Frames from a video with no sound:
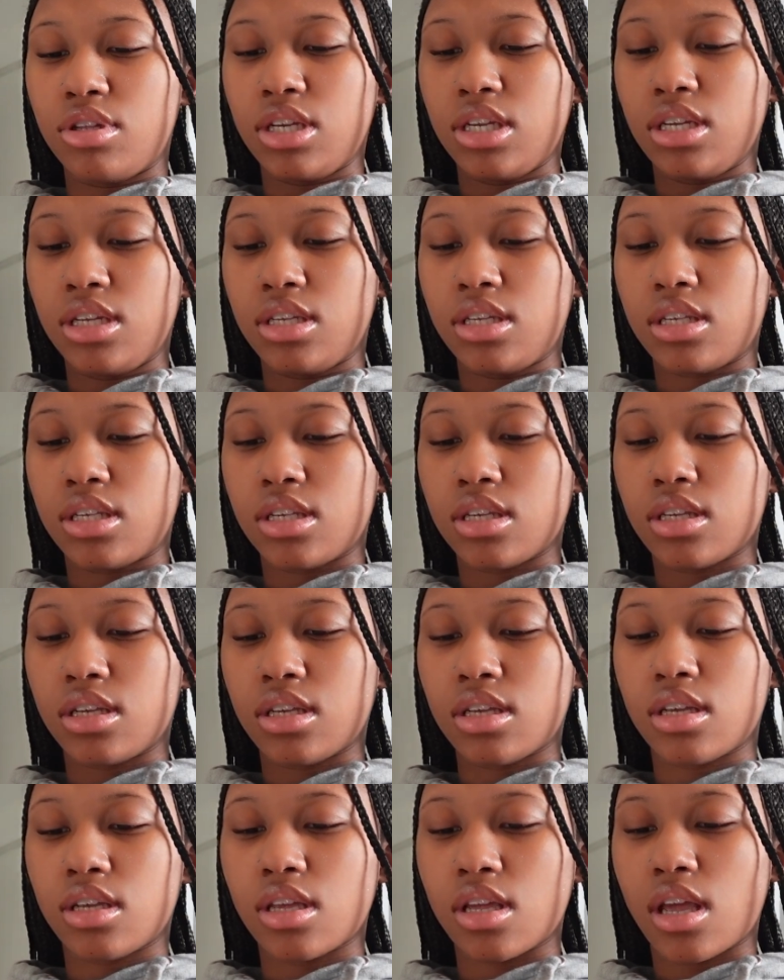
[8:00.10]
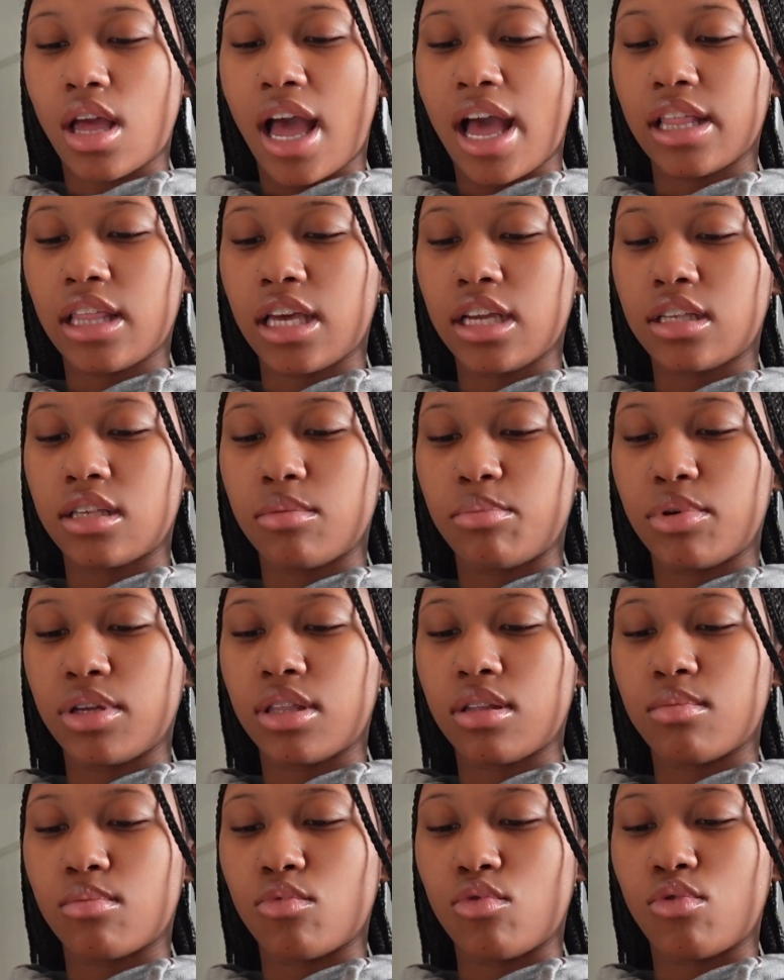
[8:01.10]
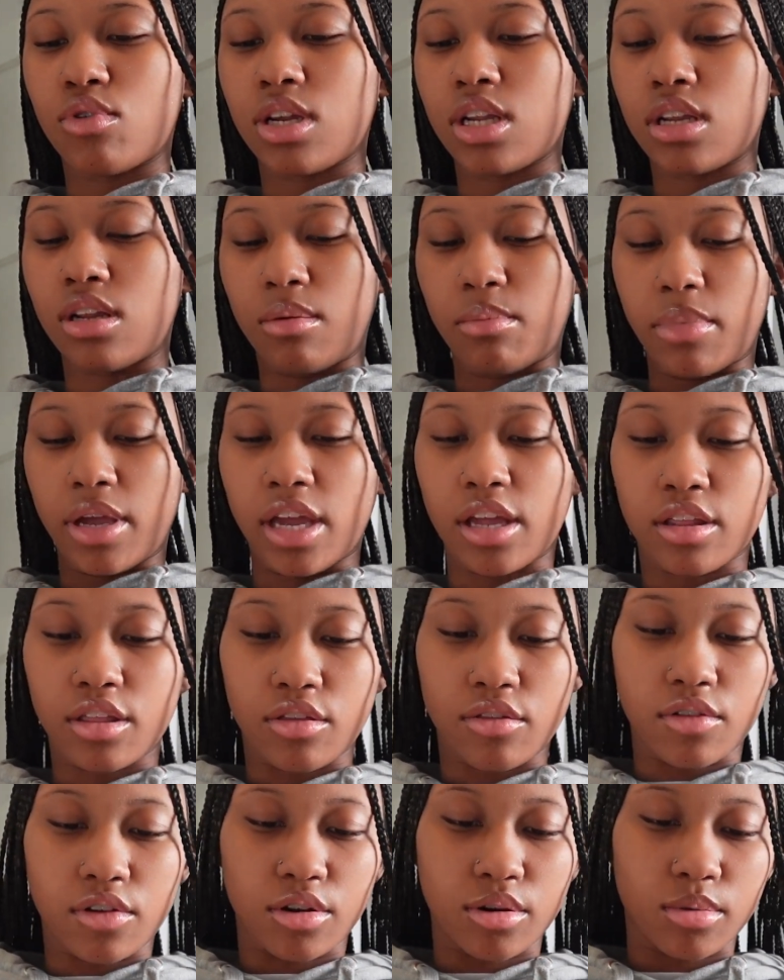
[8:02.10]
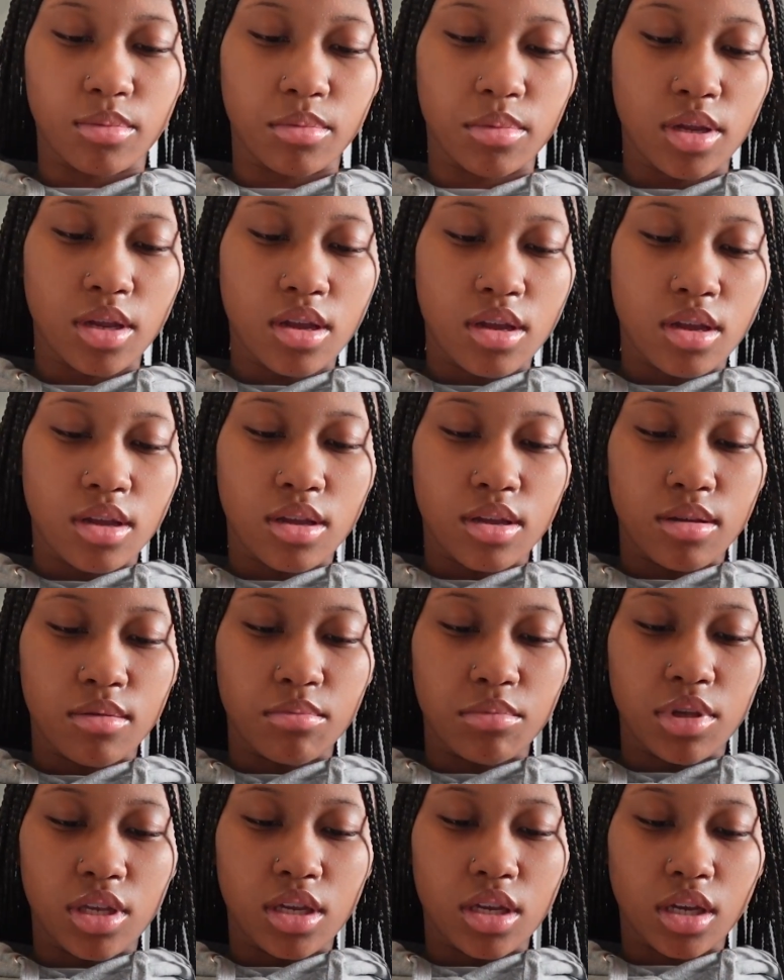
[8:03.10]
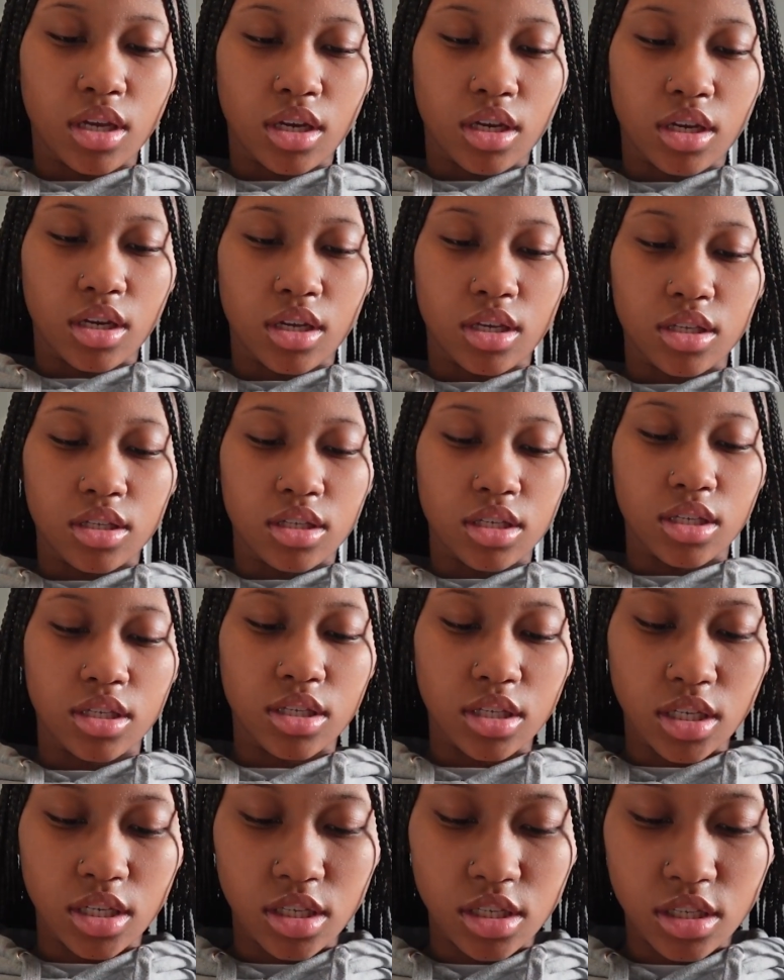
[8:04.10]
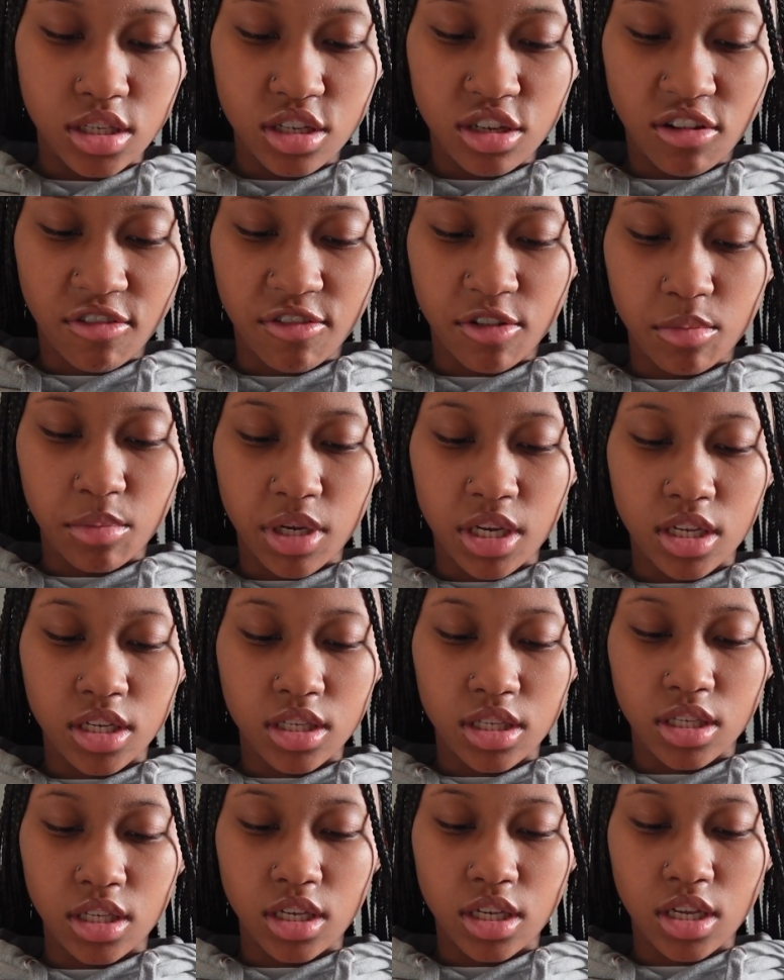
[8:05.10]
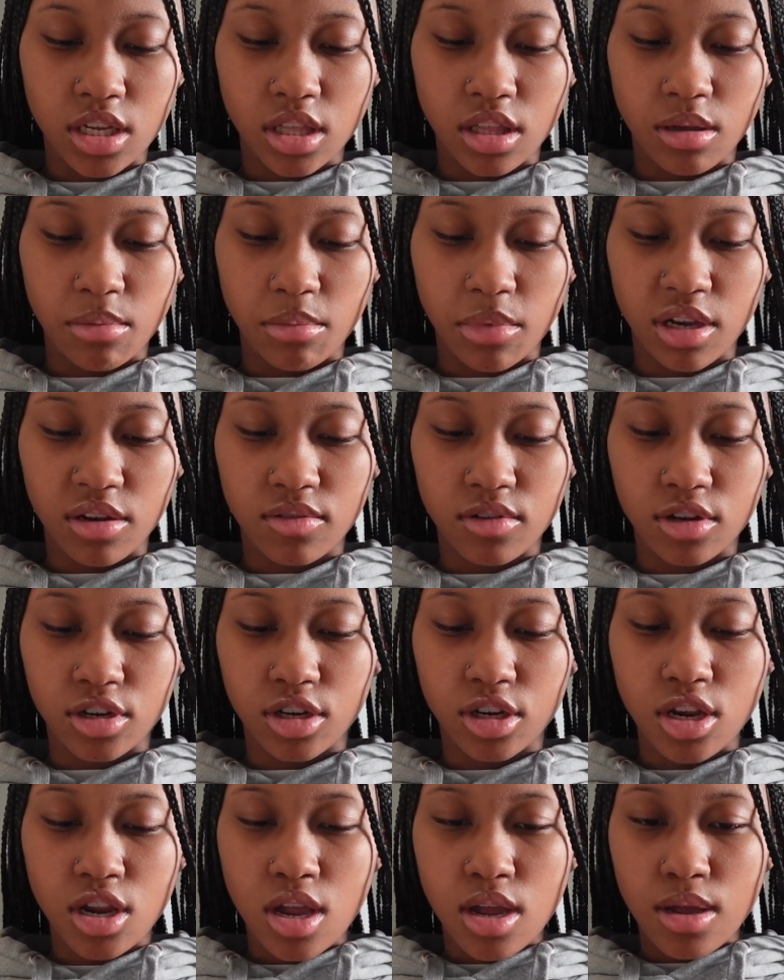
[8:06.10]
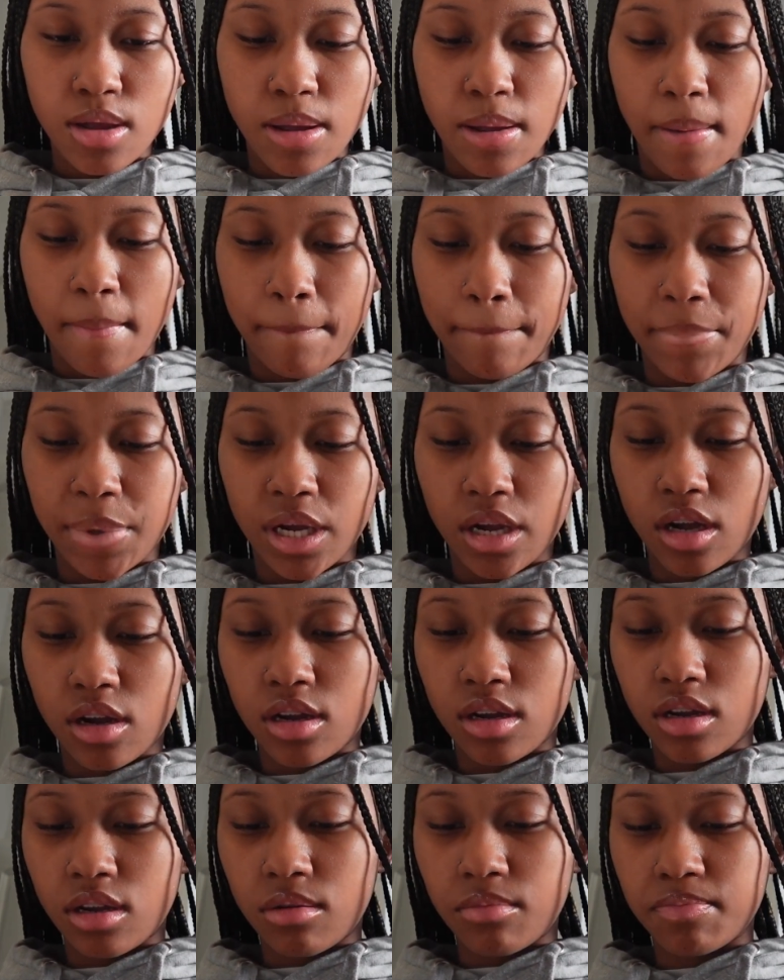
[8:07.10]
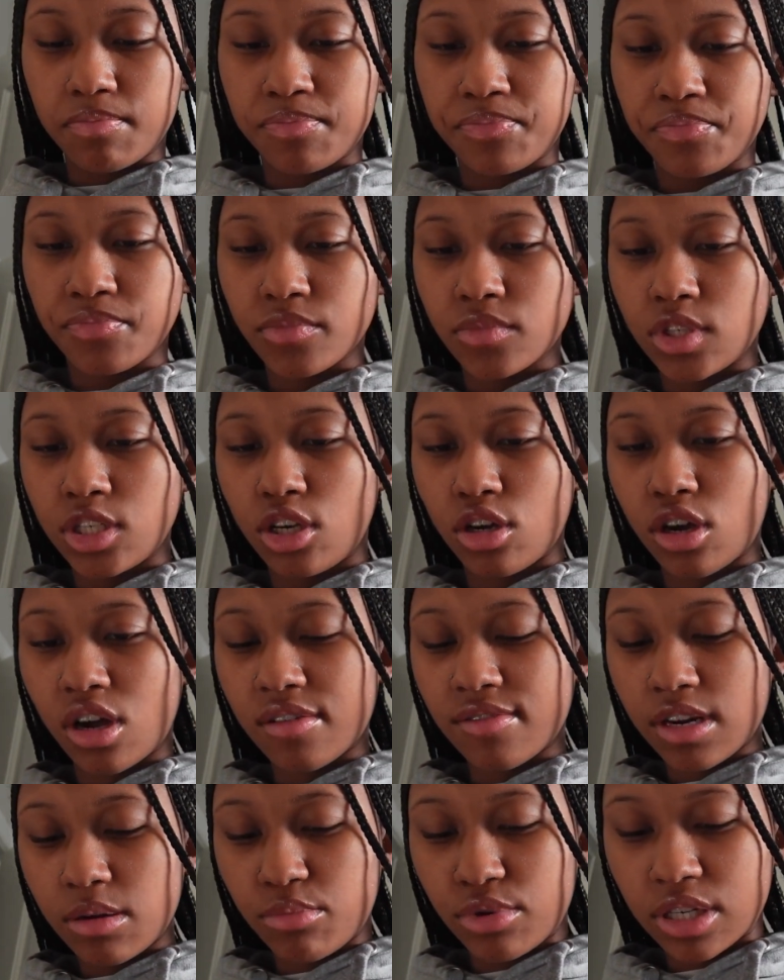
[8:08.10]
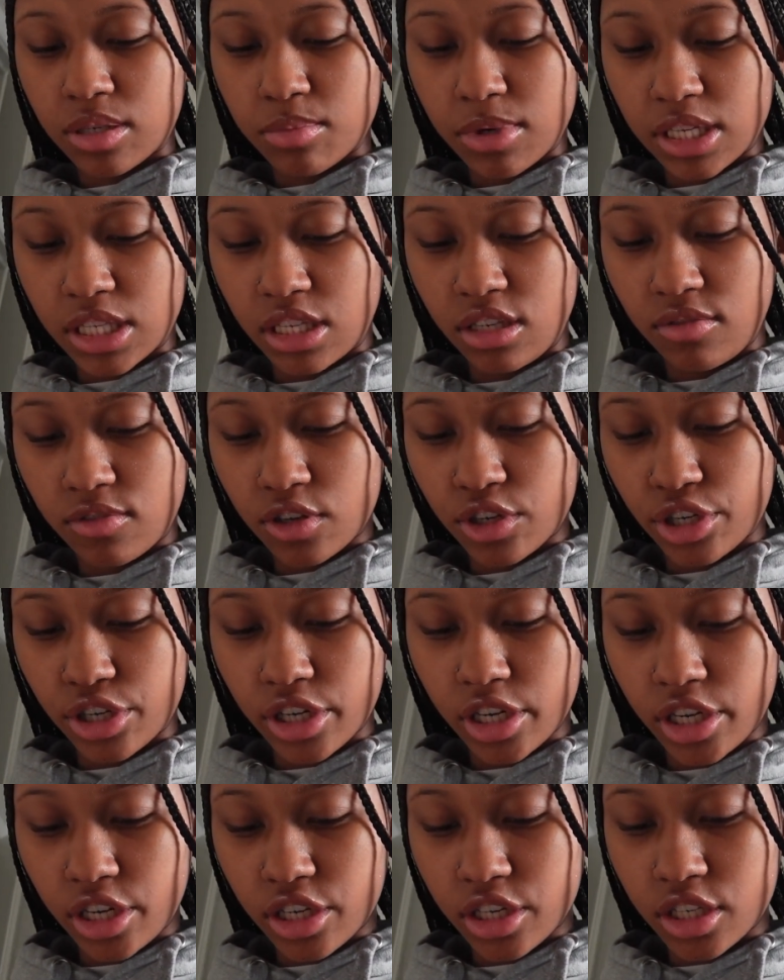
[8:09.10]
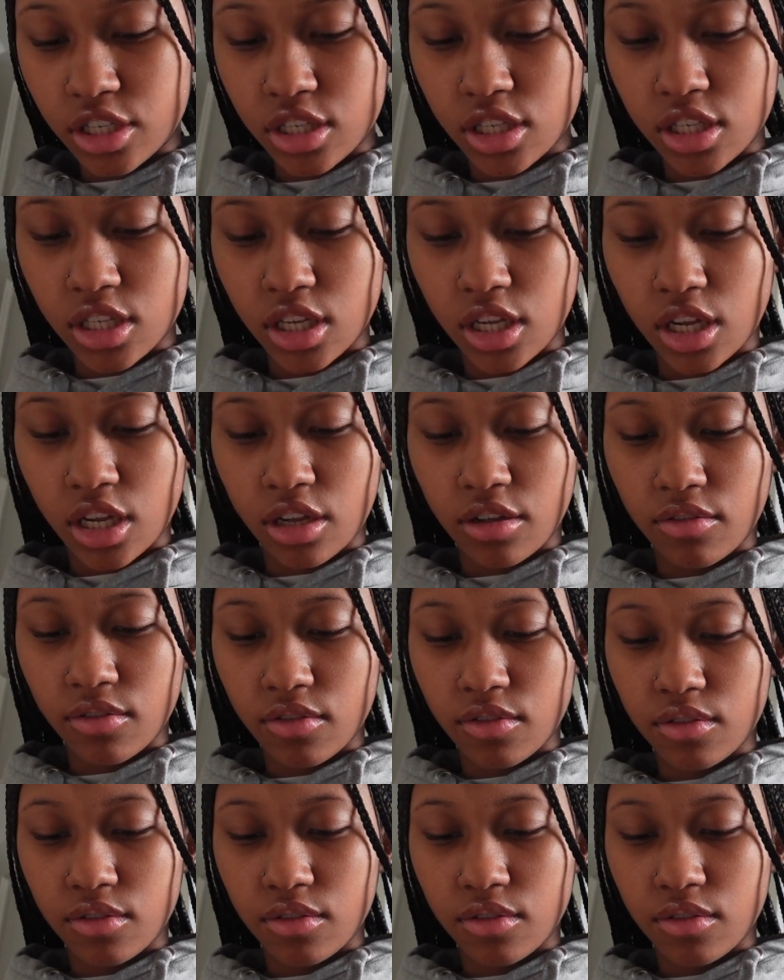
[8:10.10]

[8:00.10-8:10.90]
these, I like to put them on in the bathroom because it's easier for me to see in the mirror. But, yo, I already brushed my teeth earlier and stuff.